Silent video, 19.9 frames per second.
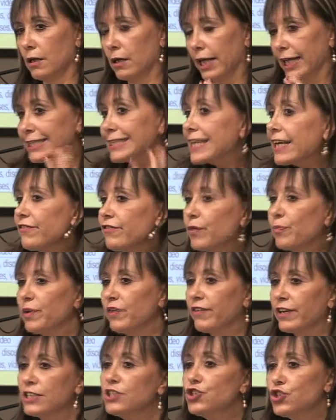HIV
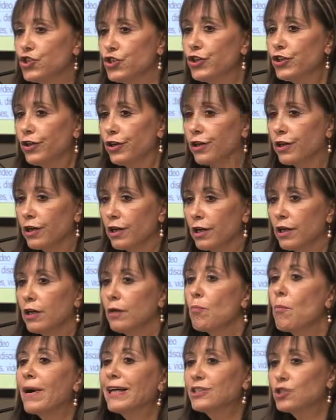prevention,
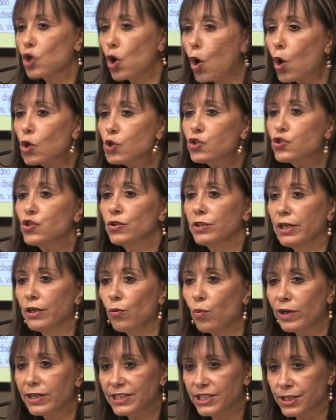but also they
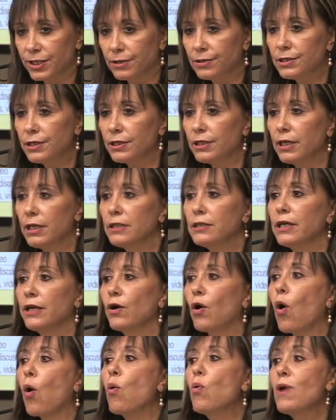were changing in
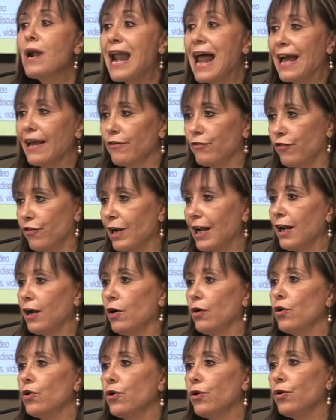their own life,
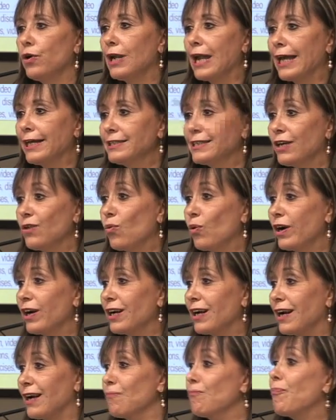like they
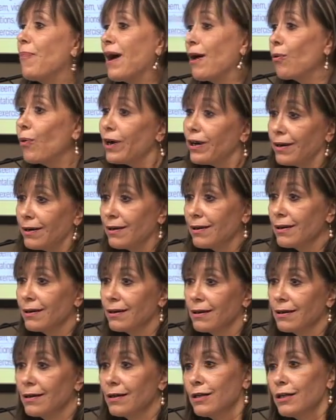were empowered
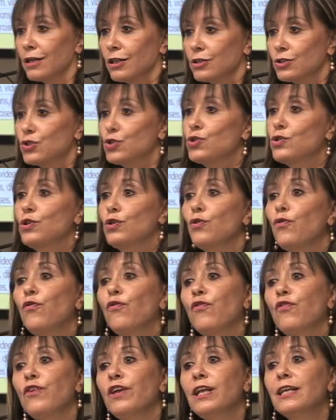to
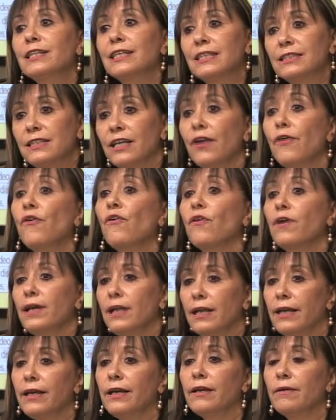feel that they
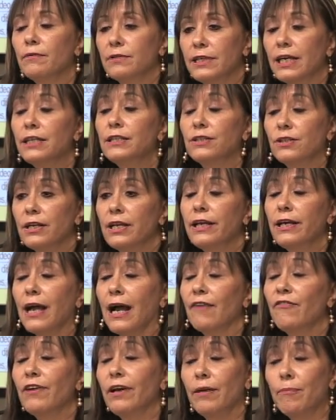really, they really
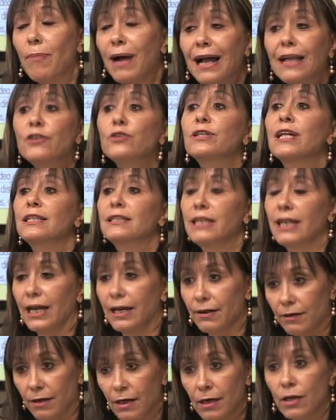have a value, that they
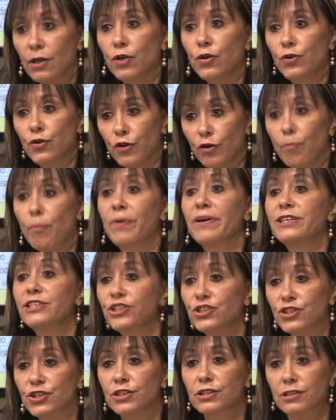are, you know,
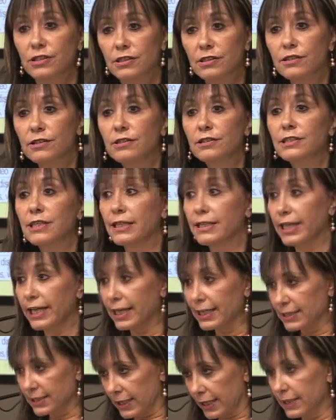person, that they
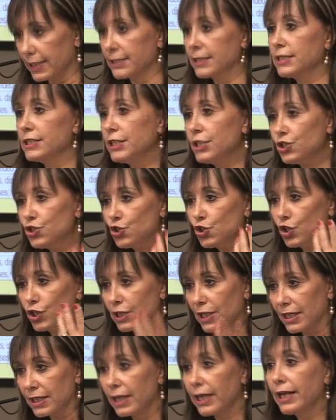can take
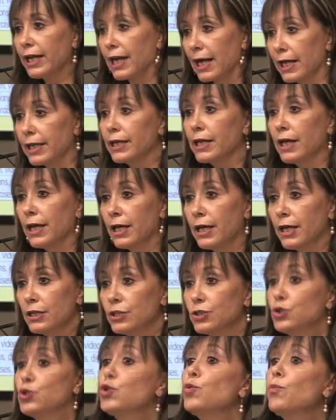decision, that they can
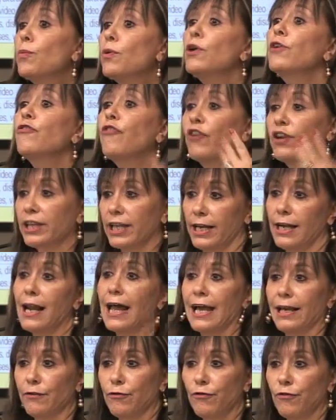do more for their
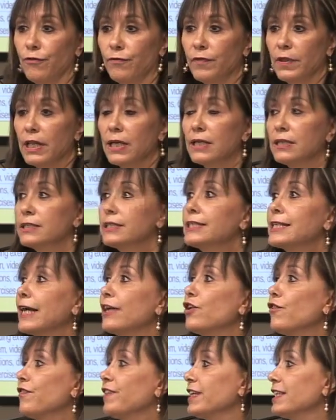life.
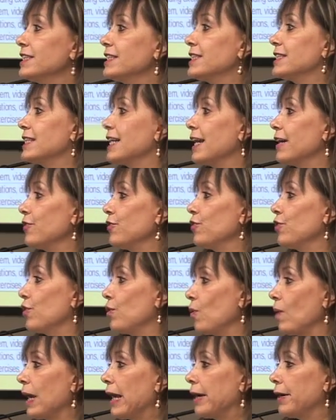Some of them start, you
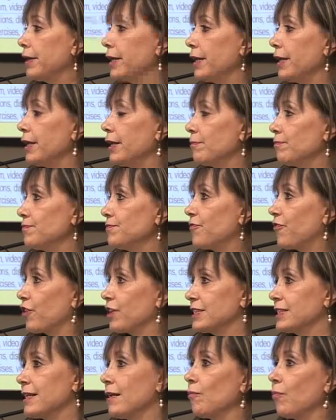know, learning, for
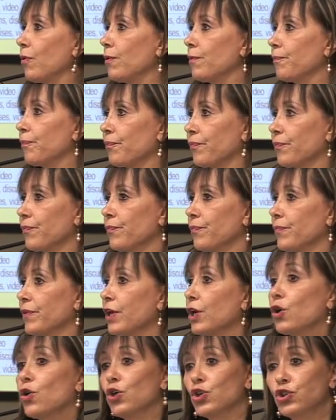example,
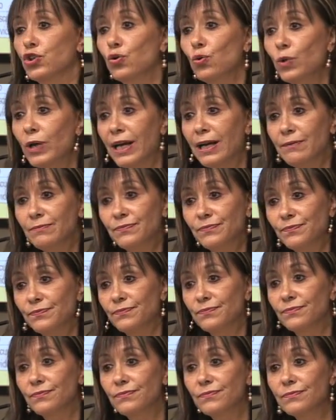costura
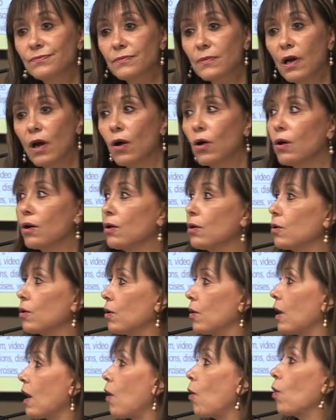
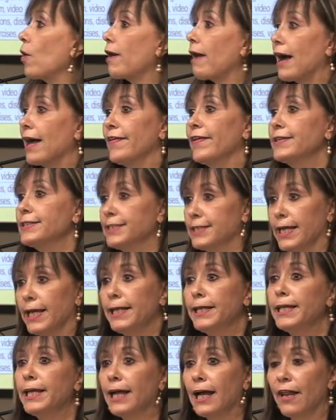or, or other
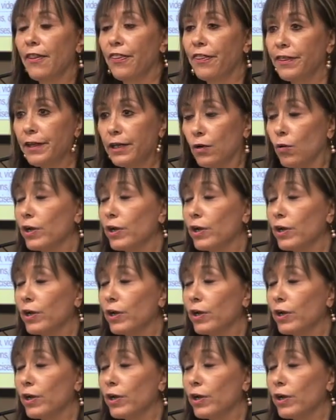technical thing.